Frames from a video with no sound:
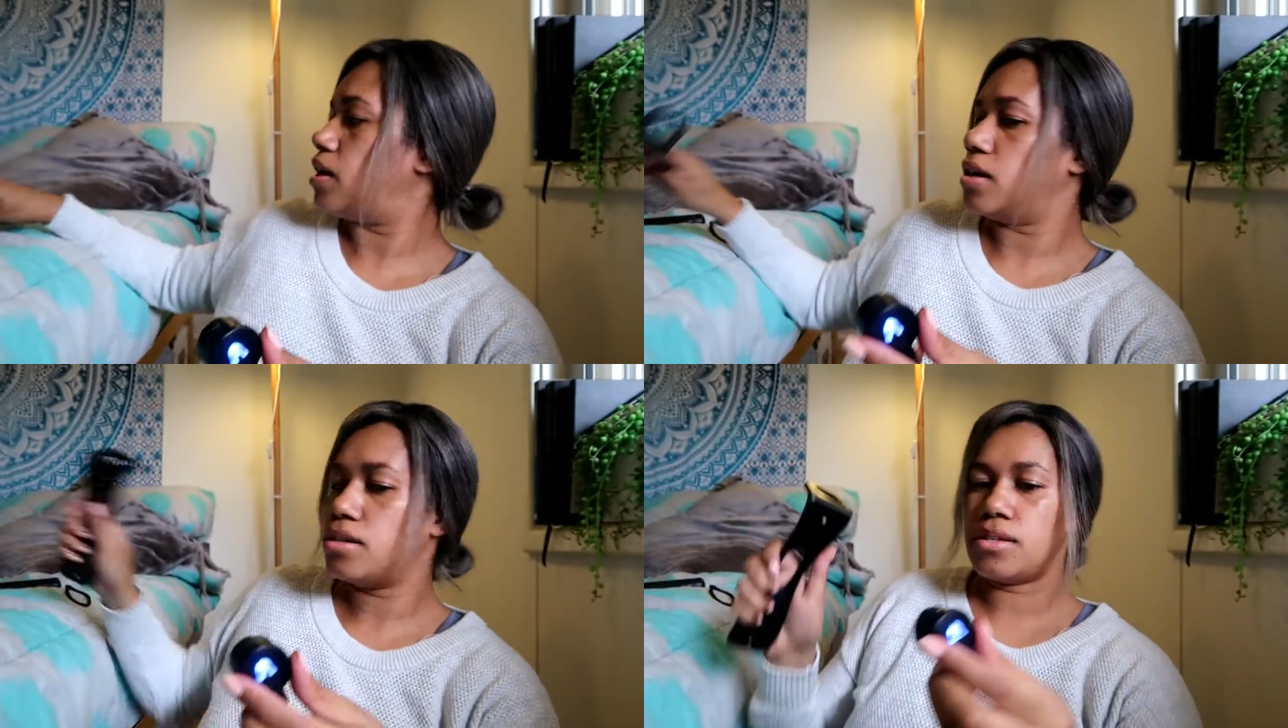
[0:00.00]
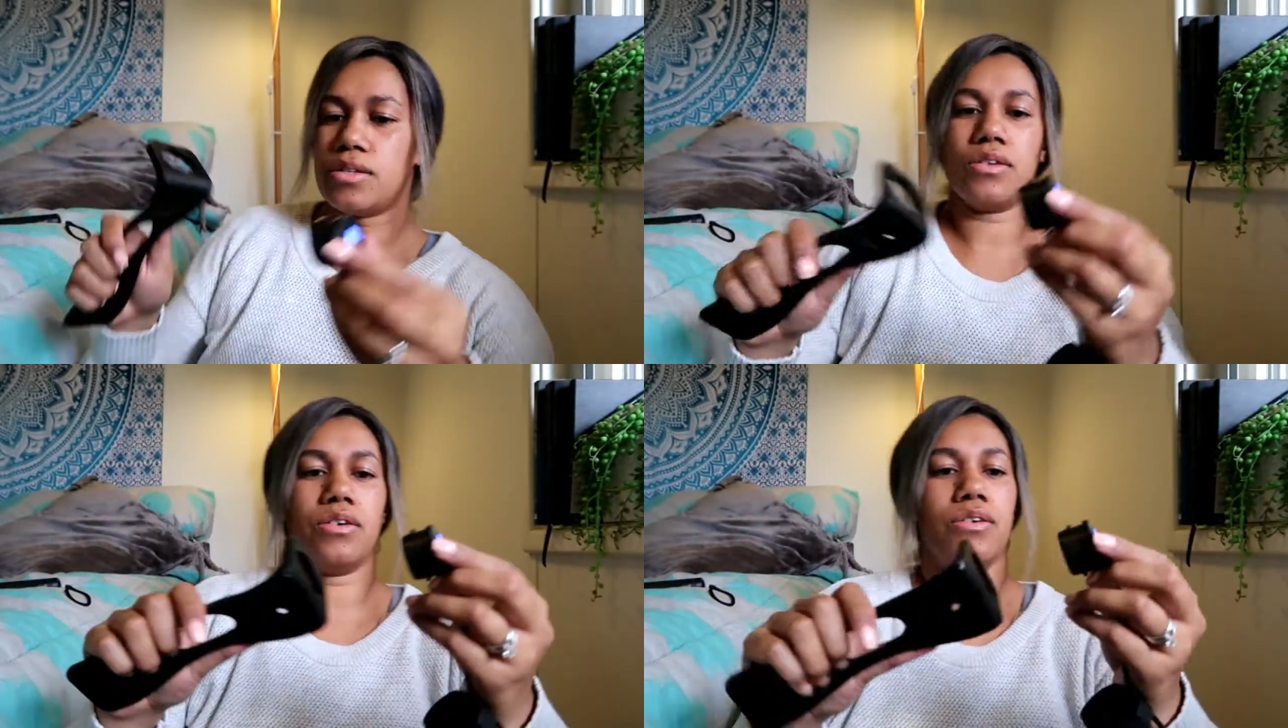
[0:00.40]
And
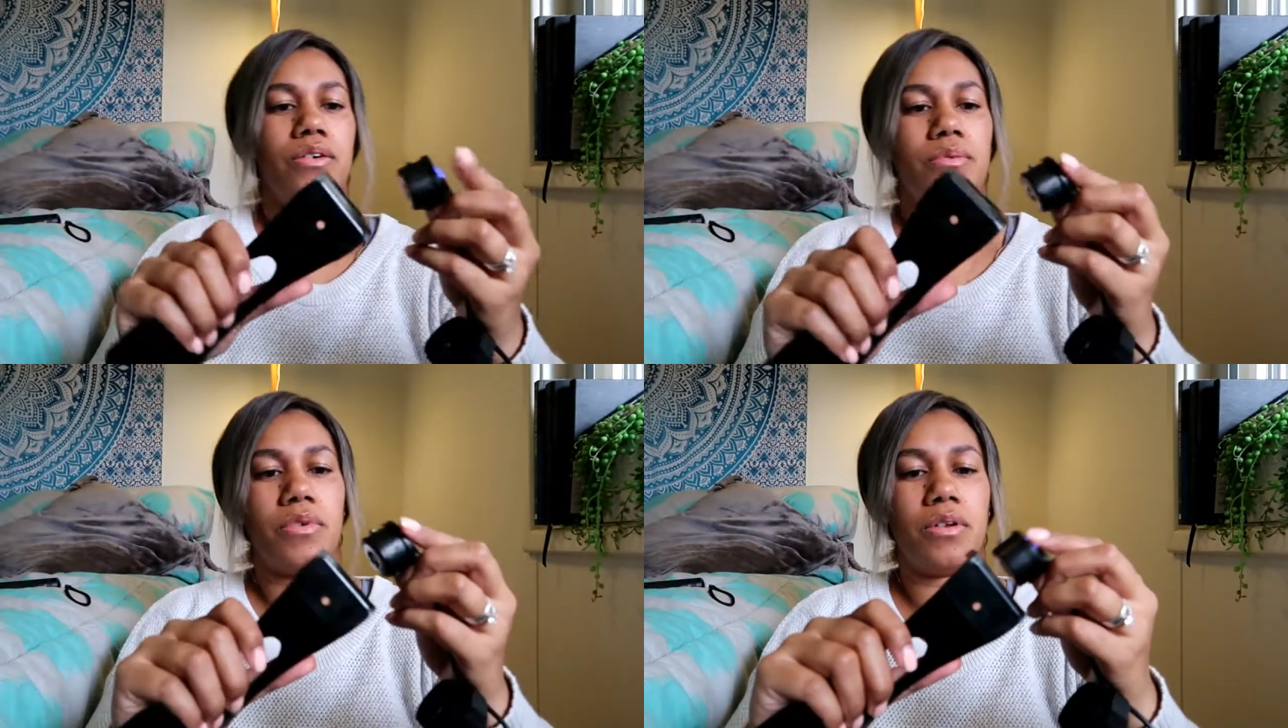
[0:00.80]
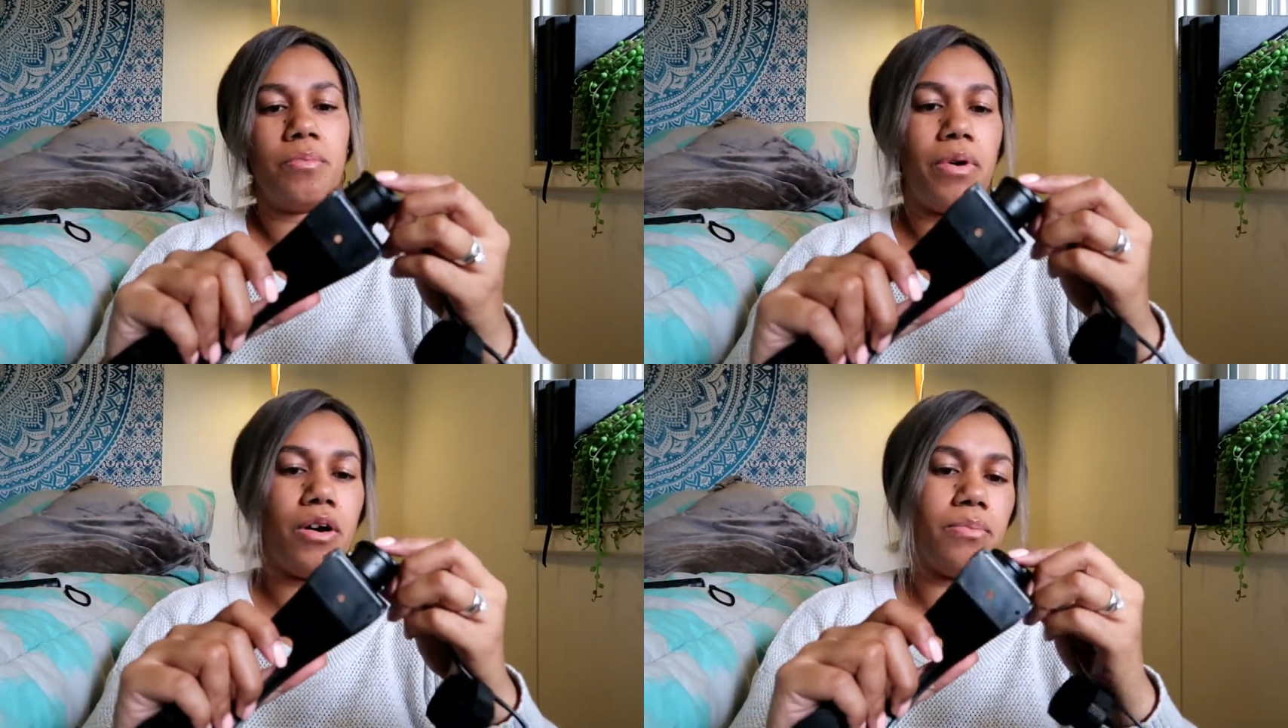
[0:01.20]
so I'm going to
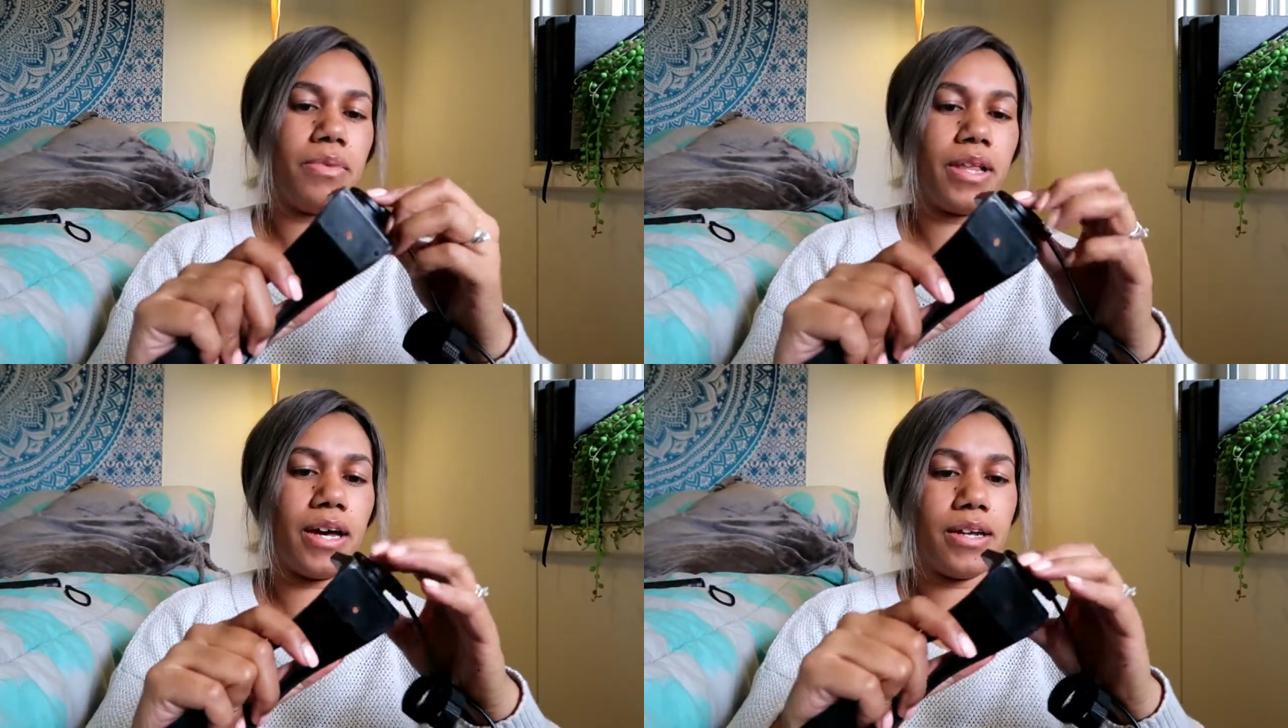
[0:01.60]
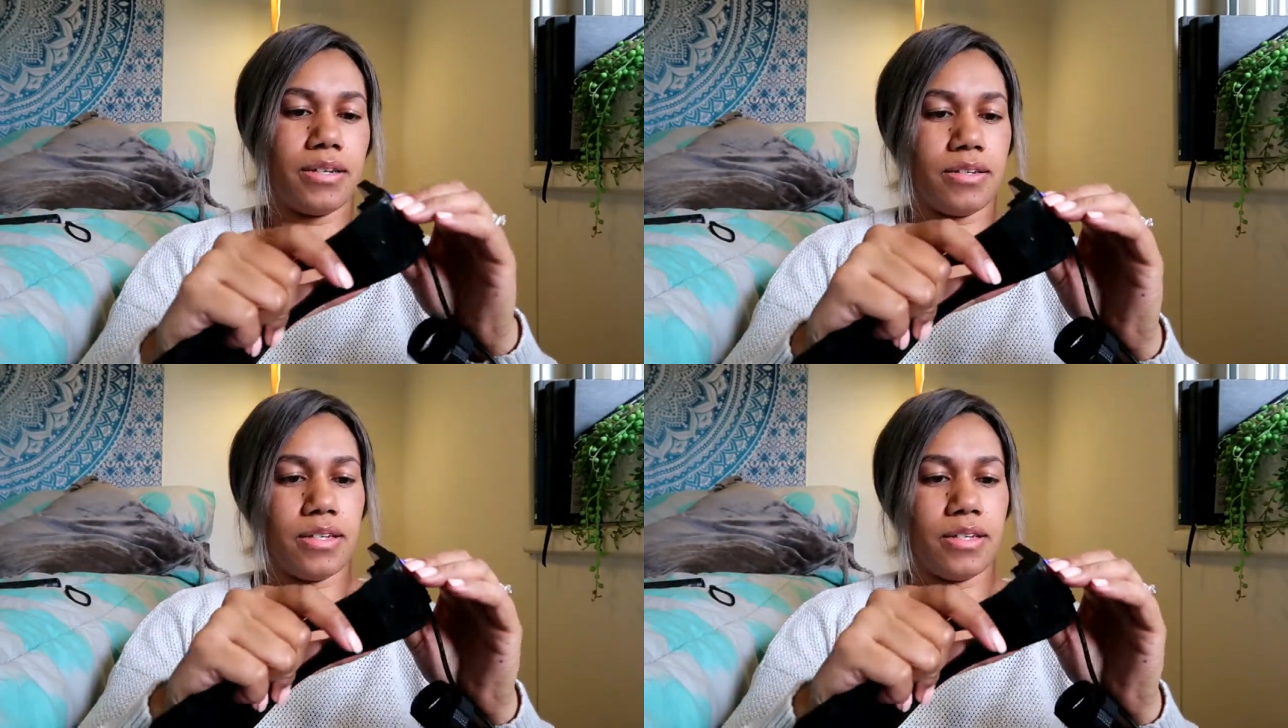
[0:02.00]
pop that